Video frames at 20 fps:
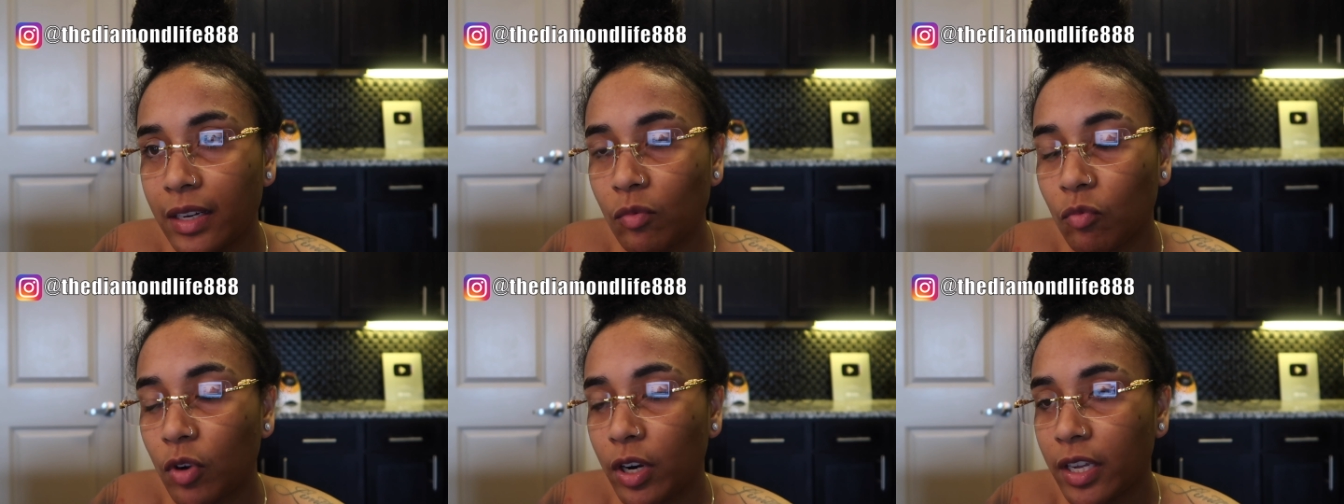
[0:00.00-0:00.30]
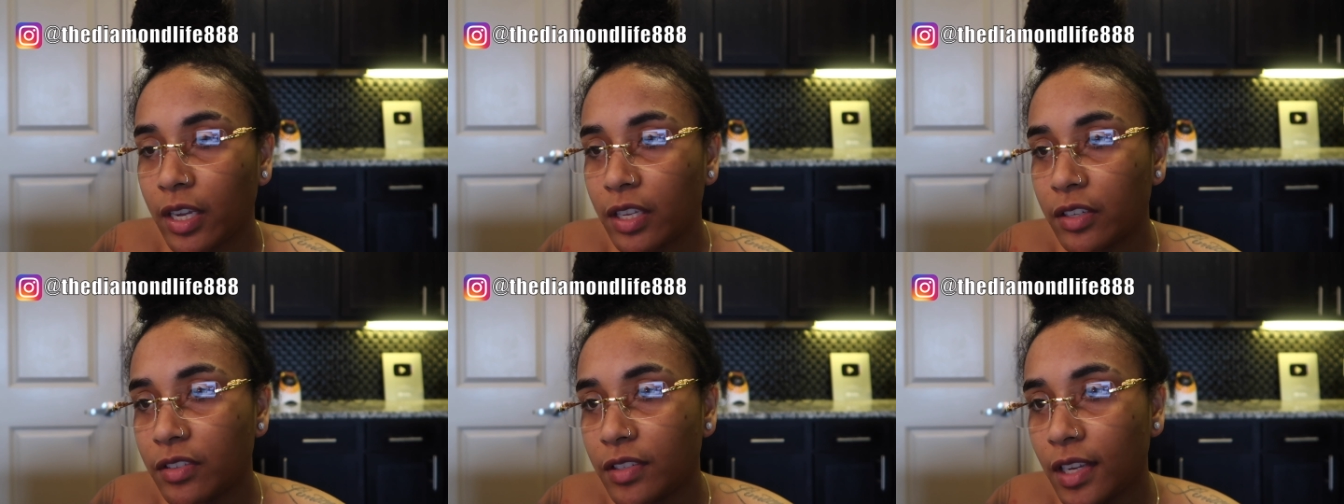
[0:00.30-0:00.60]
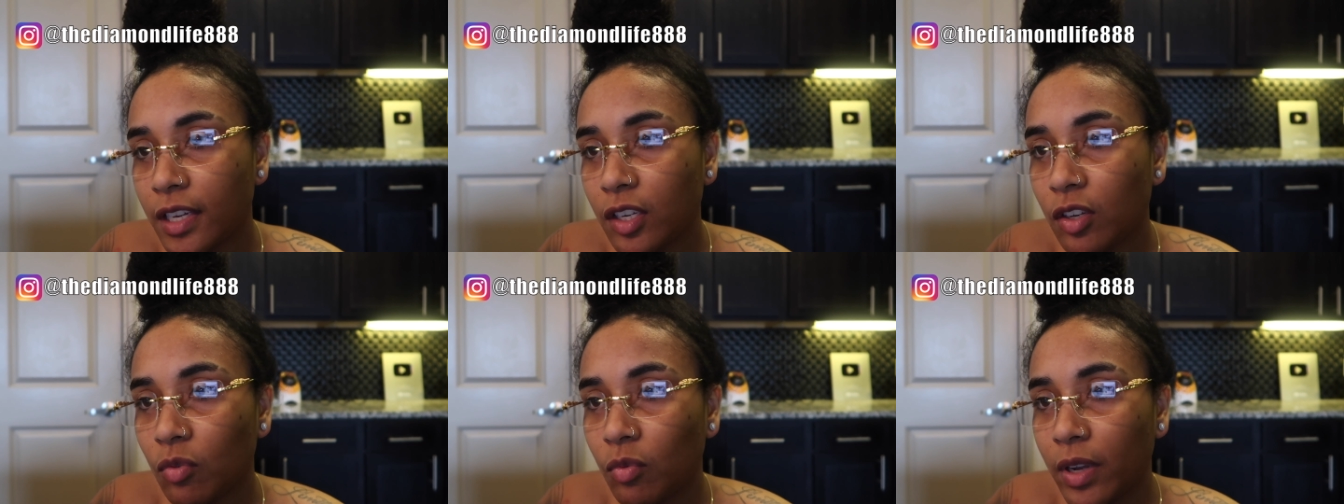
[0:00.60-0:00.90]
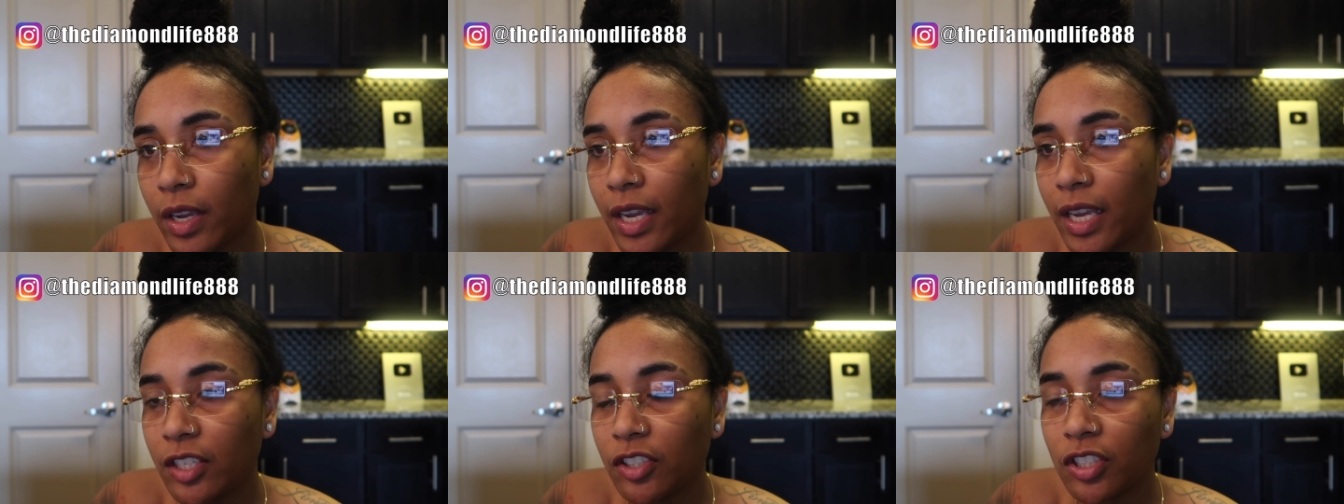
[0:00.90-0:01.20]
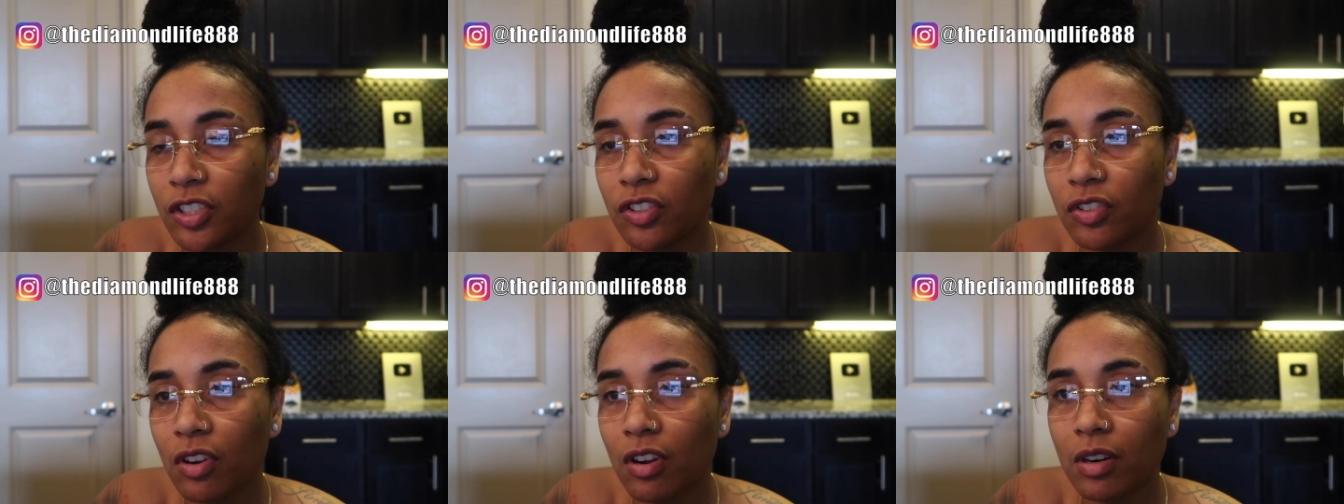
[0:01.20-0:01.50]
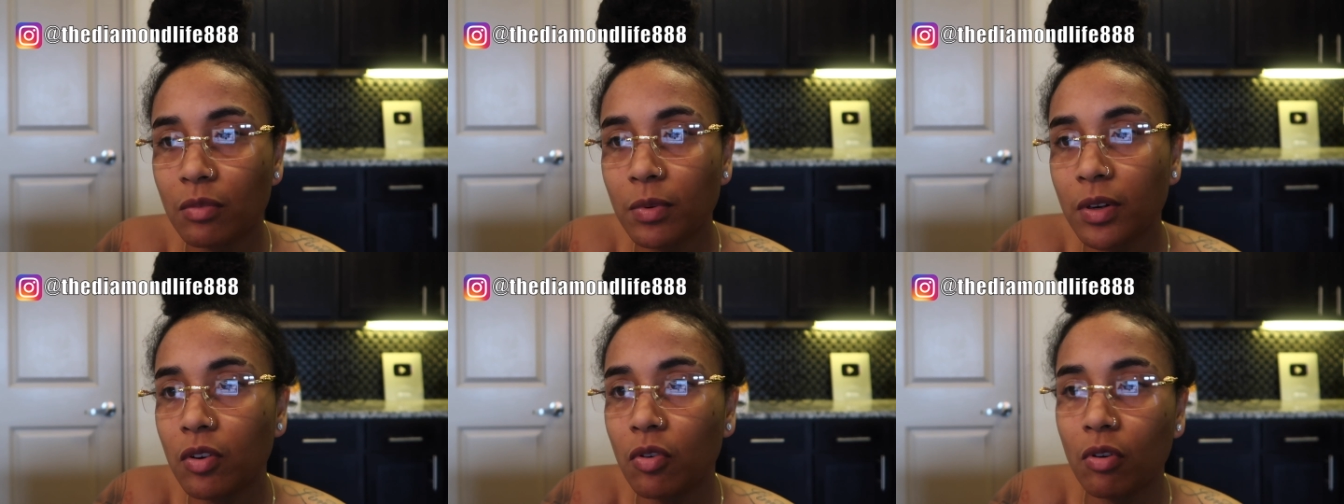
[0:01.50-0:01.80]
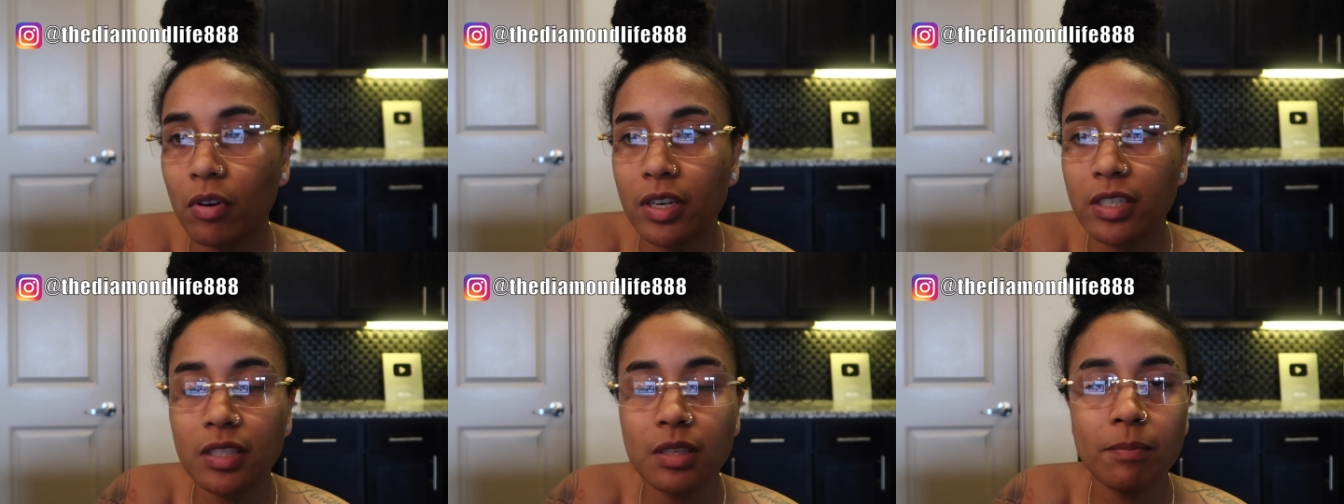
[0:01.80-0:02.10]
didn't want to continue it, and just started
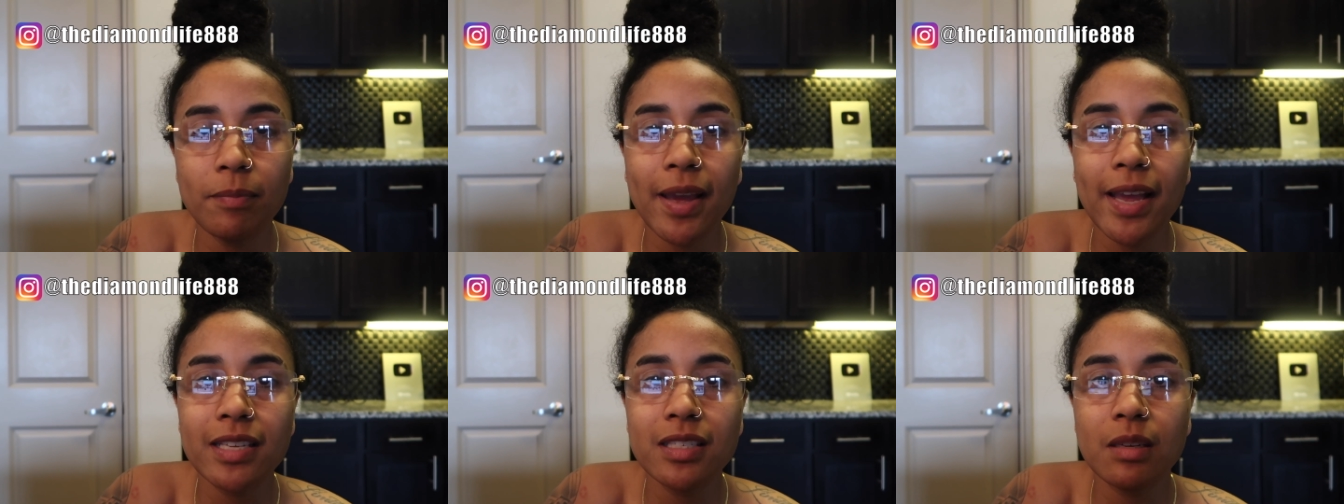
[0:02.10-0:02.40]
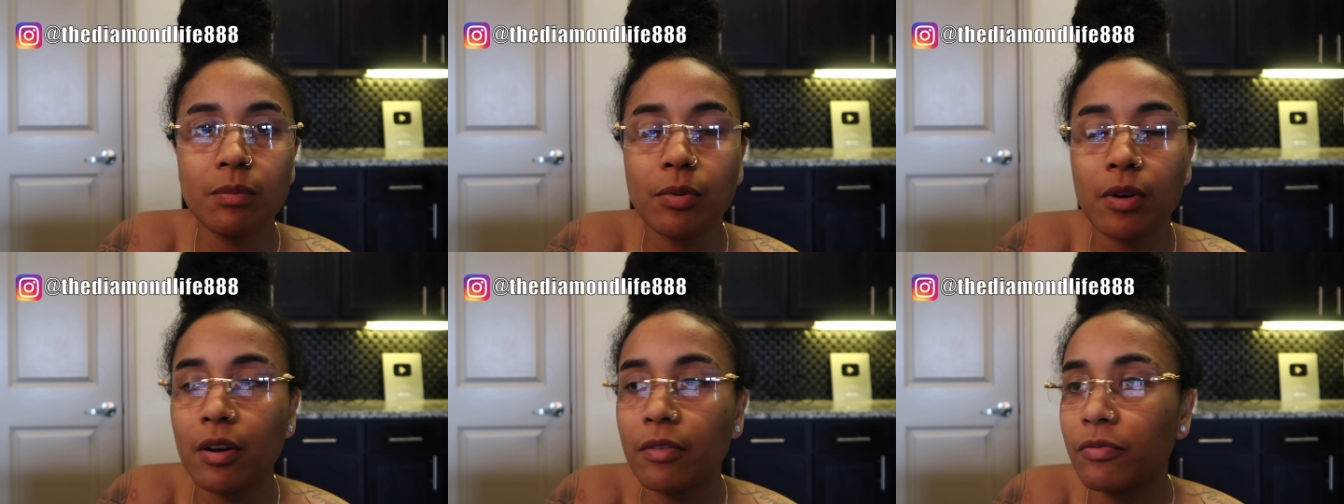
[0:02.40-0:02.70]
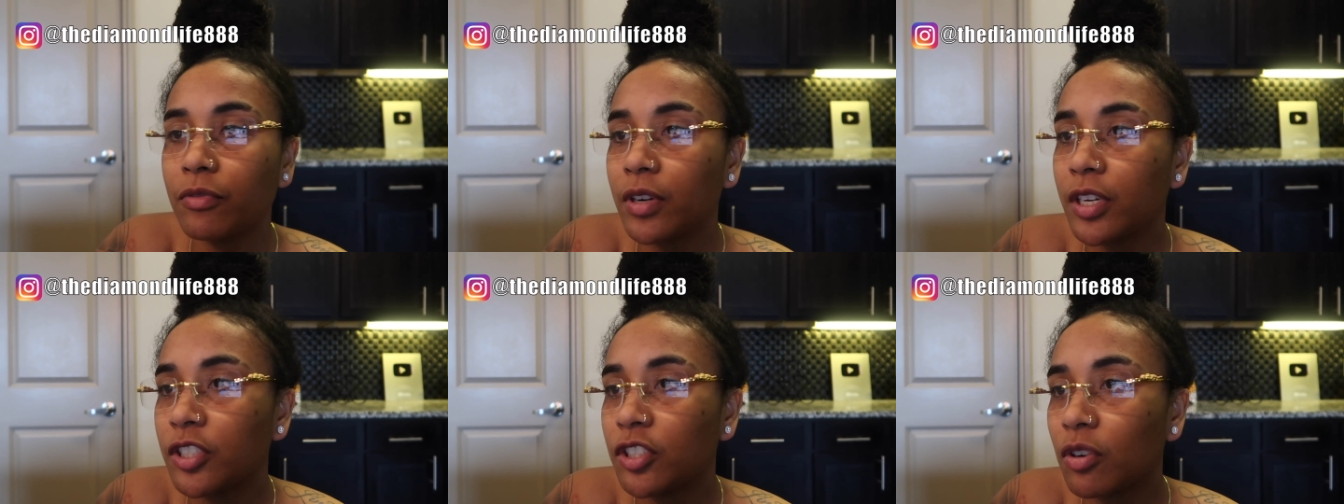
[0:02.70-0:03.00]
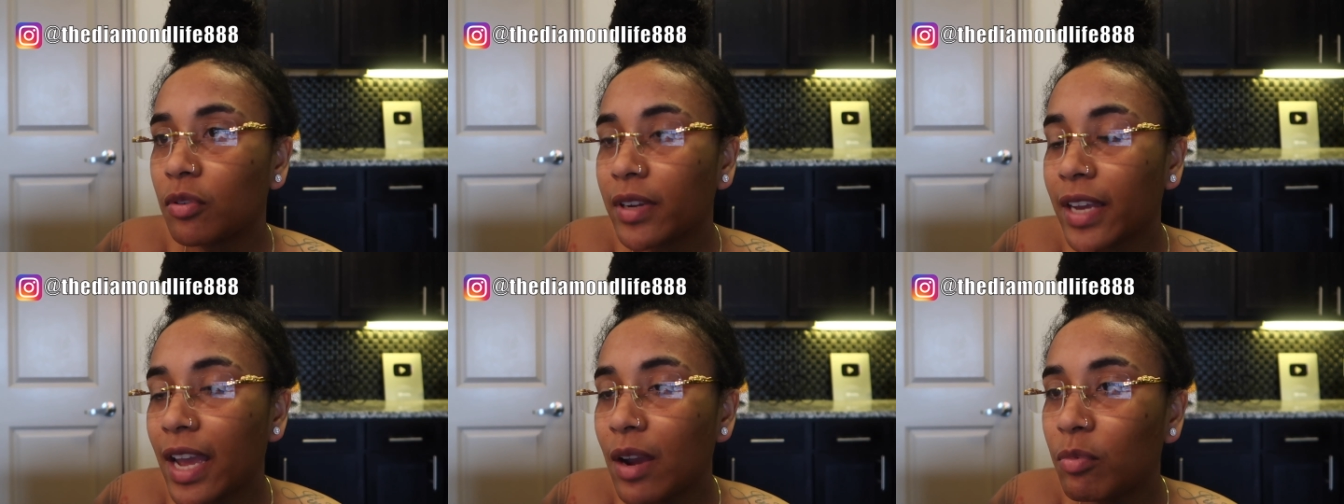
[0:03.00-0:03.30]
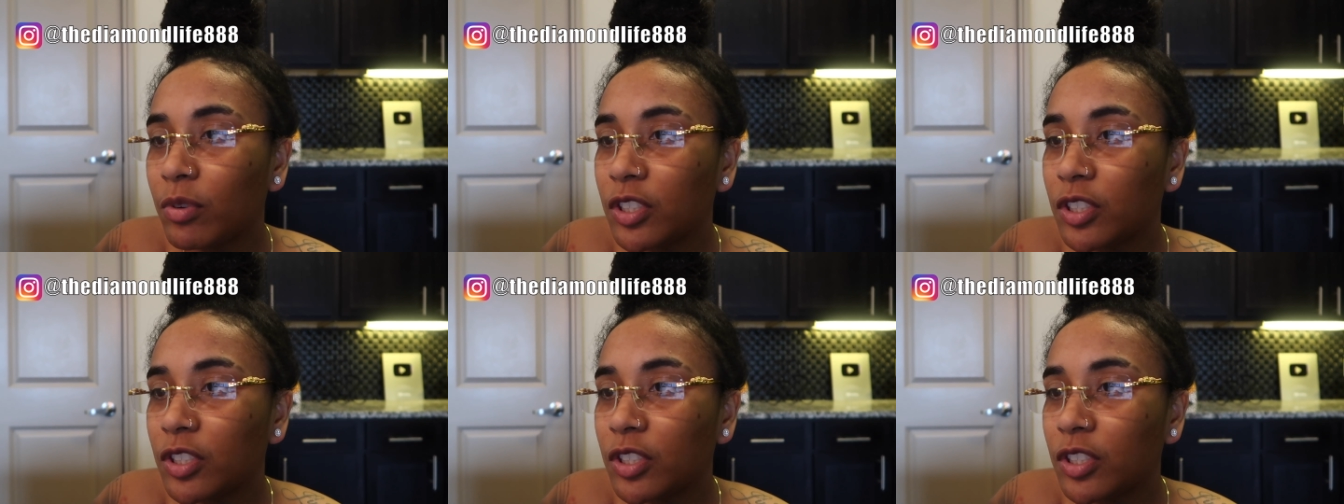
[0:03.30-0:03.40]
recording some basketball footage, okay?